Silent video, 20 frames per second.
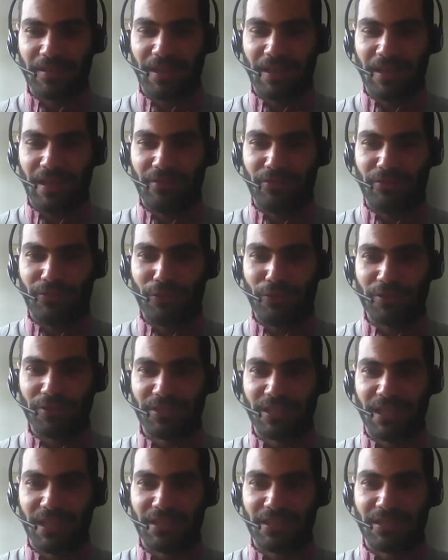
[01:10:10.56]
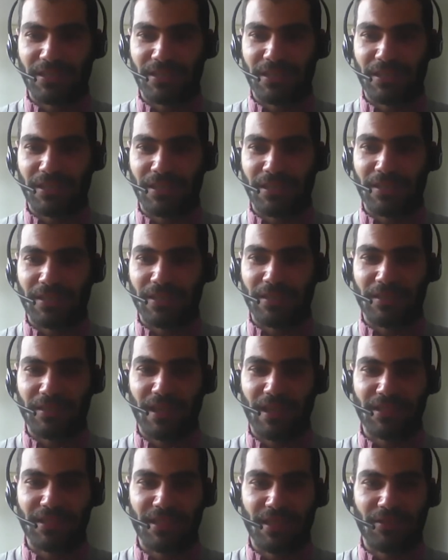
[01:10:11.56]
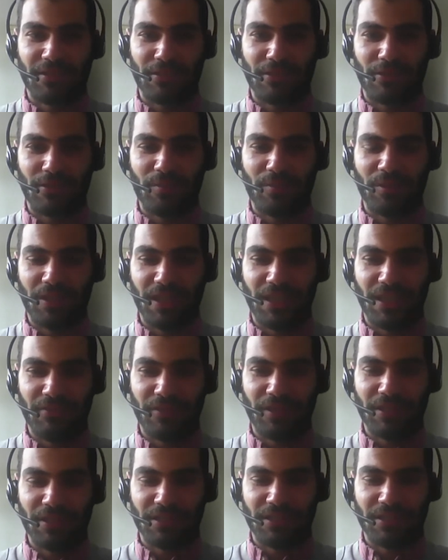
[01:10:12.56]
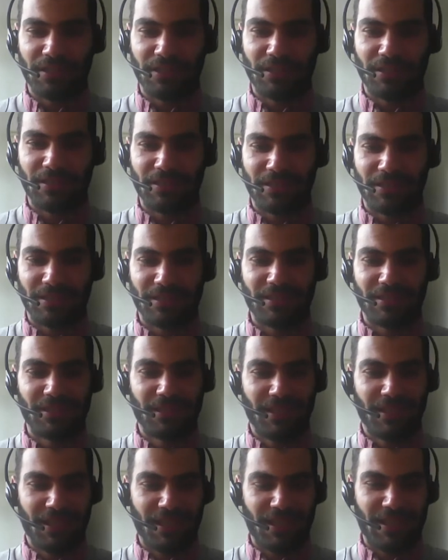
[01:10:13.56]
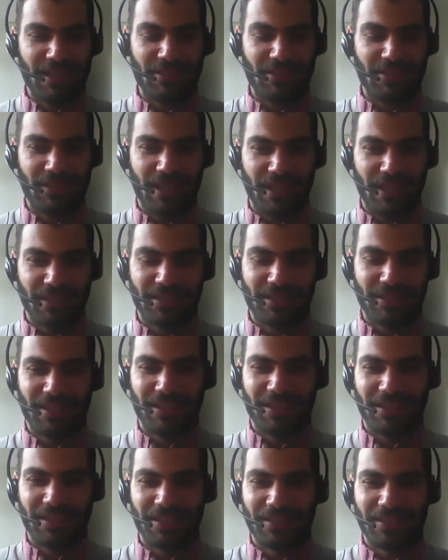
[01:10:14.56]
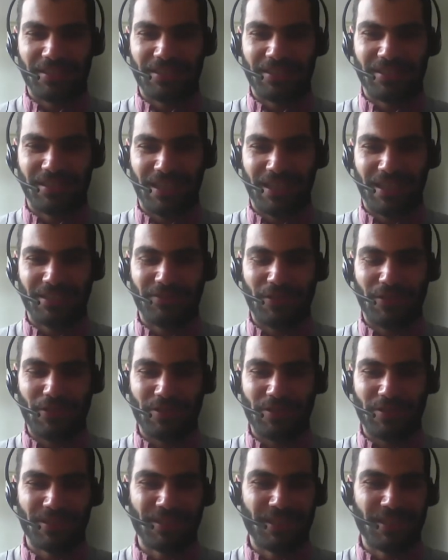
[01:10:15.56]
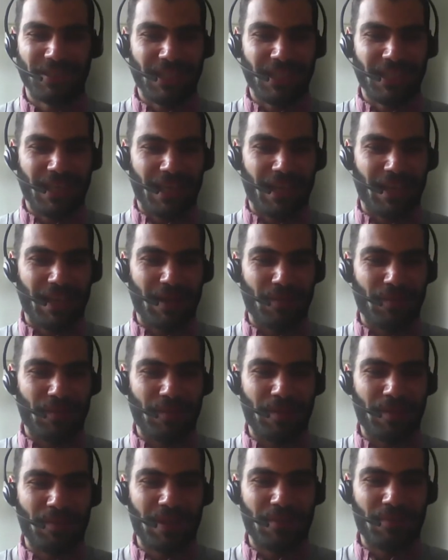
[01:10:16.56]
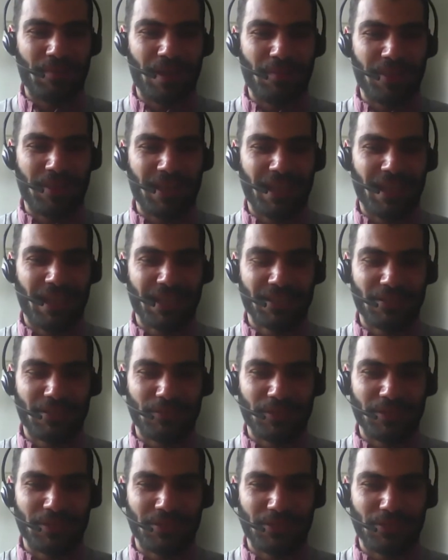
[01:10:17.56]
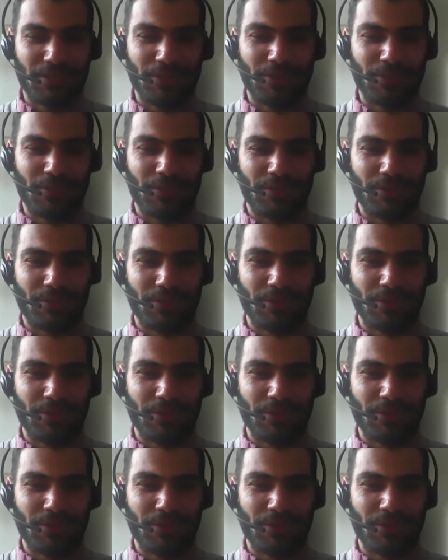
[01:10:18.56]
enforce that that at the global level is the next thought. Maybe Alex, you want to